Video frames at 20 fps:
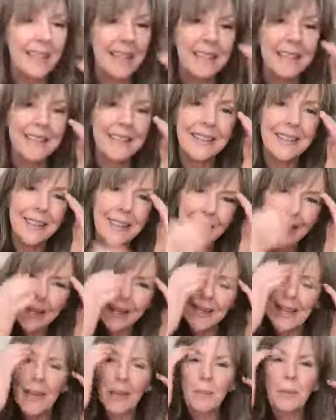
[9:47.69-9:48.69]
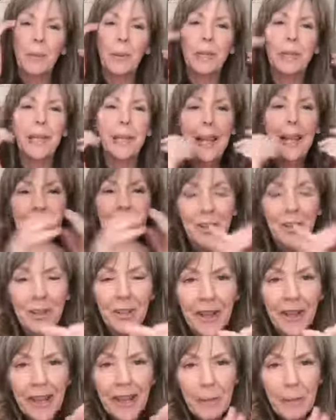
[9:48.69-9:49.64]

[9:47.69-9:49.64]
is get a planner